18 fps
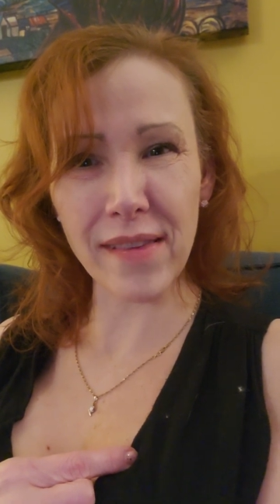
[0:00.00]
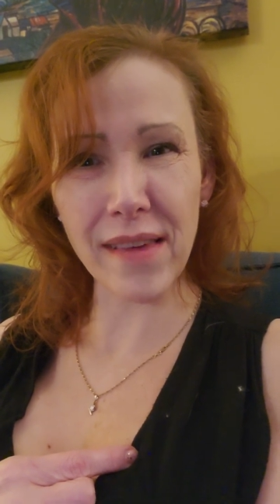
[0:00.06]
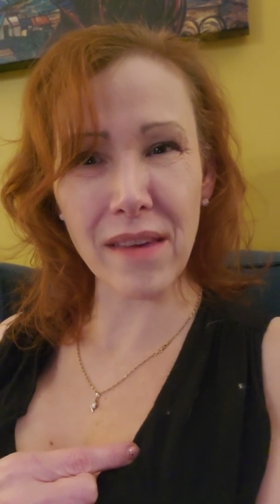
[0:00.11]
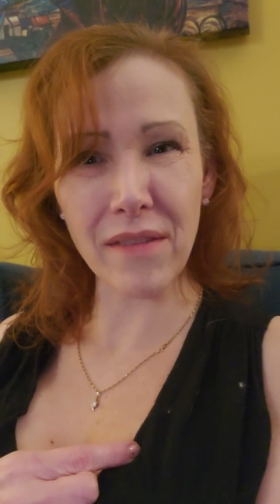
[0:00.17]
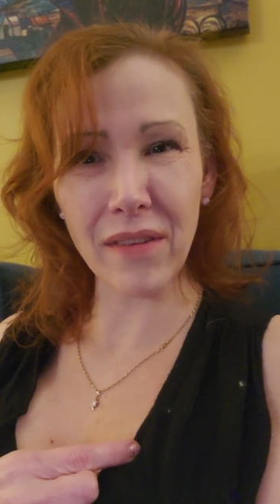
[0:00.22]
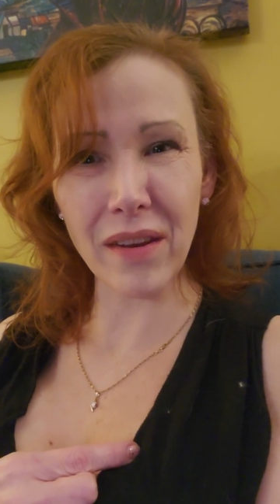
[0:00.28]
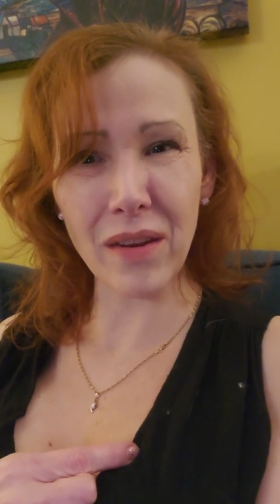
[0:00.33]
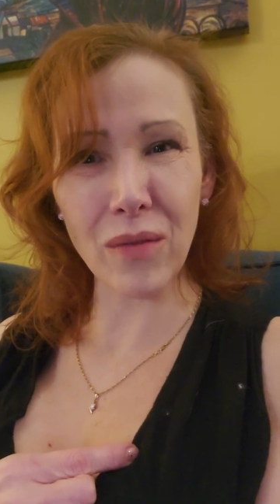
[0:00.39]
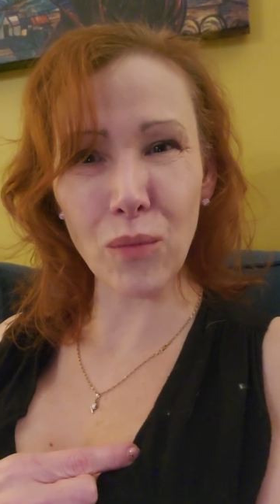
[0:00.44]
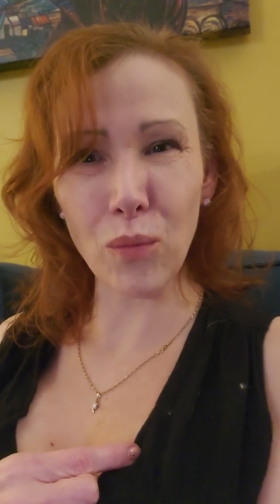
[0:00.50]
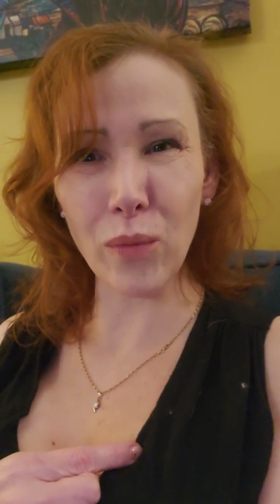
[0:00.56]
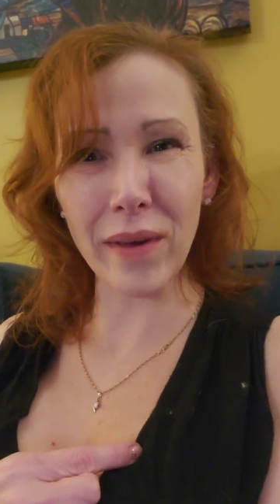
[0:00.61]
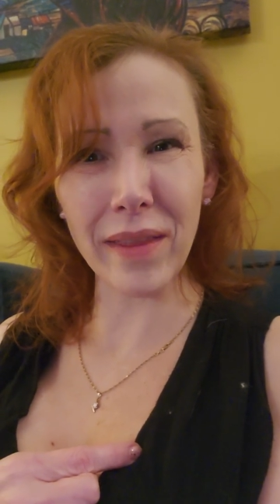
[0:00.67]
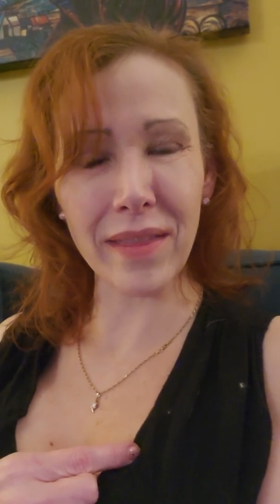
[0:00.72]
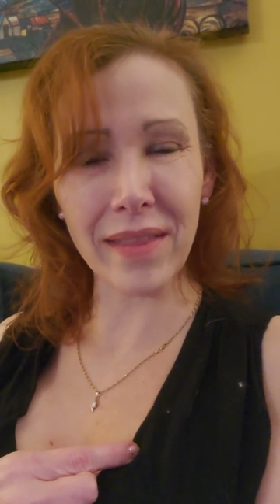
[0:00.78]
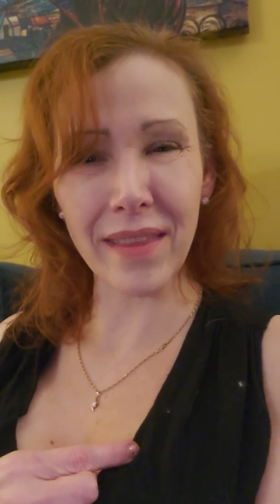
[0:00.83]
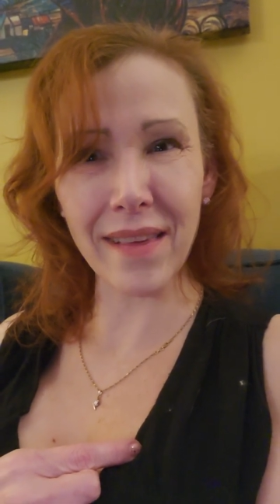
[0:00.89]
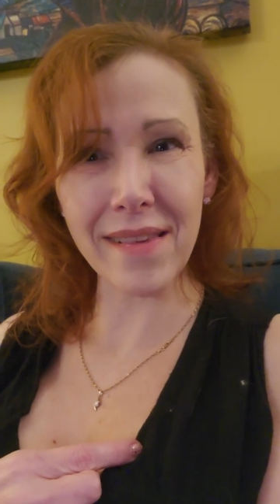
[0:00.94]
even
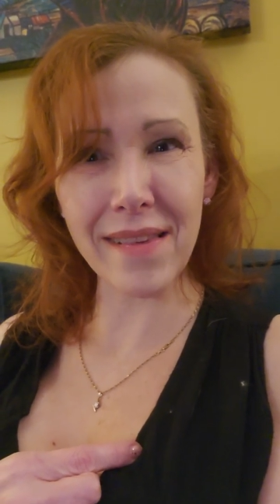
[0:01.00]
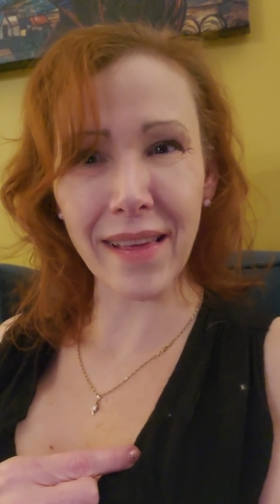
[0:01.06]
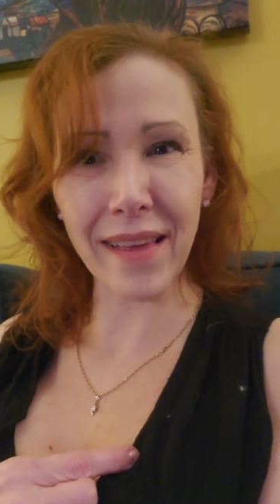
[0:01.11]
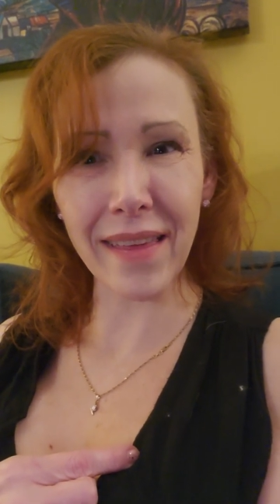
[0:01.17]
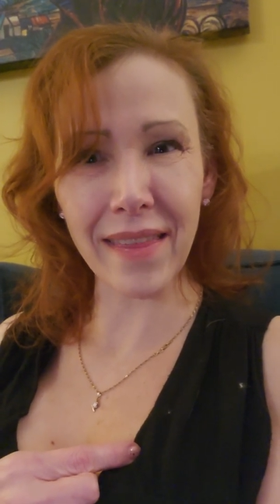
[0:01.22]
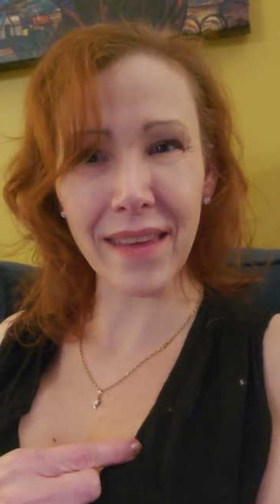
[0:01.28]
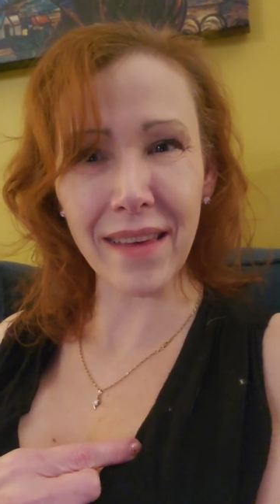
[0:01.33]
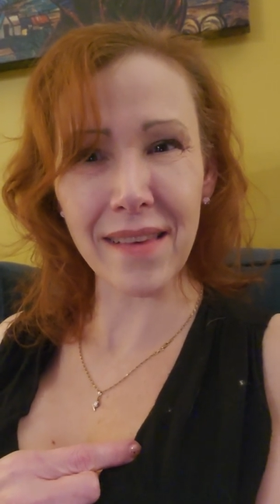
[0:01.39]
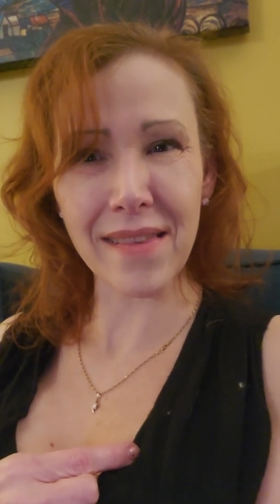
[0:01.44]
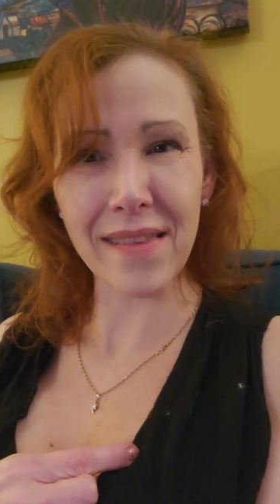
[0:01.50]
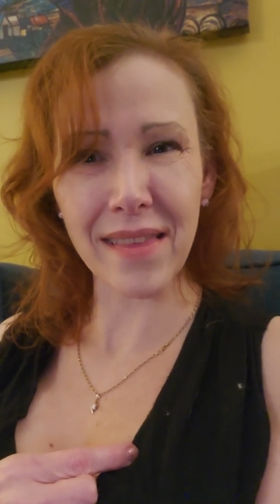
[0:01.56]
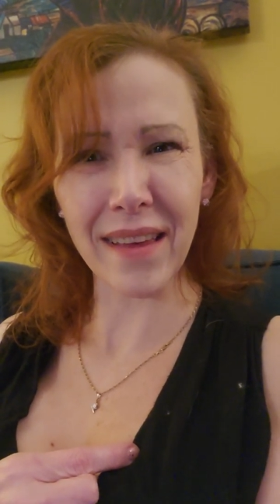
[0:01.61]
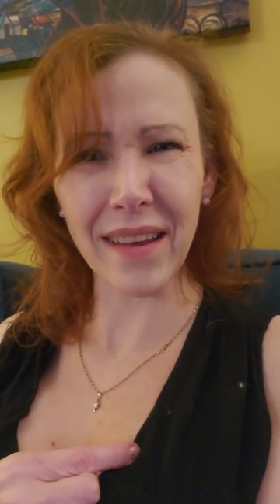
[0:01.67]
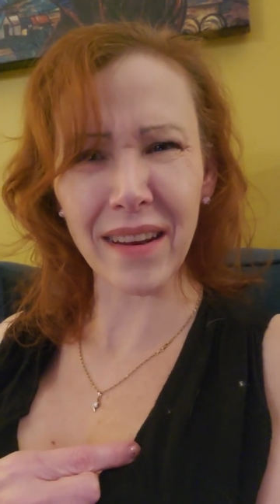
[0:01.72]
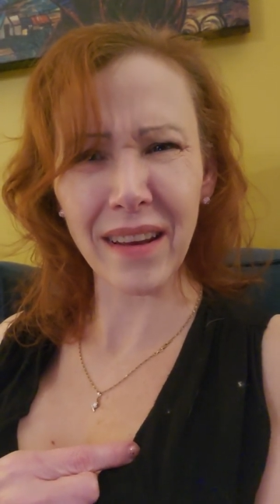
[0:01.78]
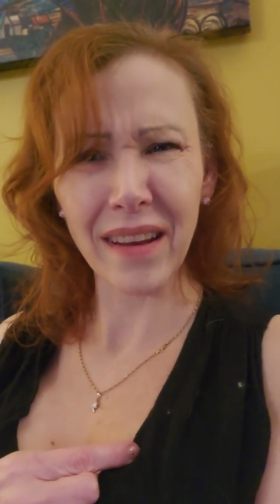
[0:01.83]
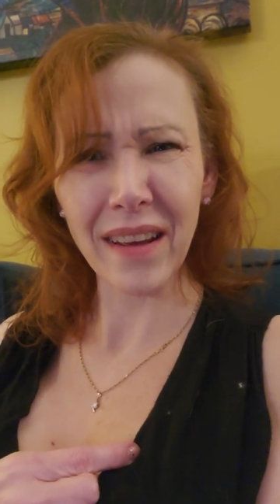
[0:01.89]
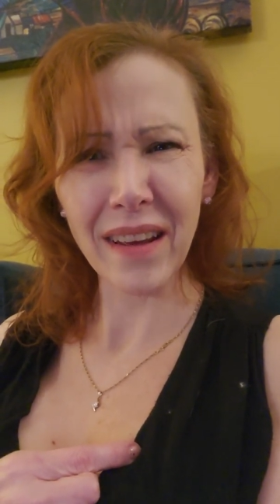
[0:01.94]
with things like this,
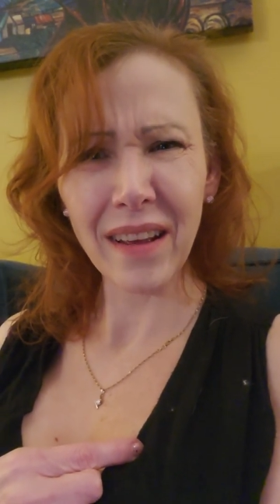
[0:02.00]
that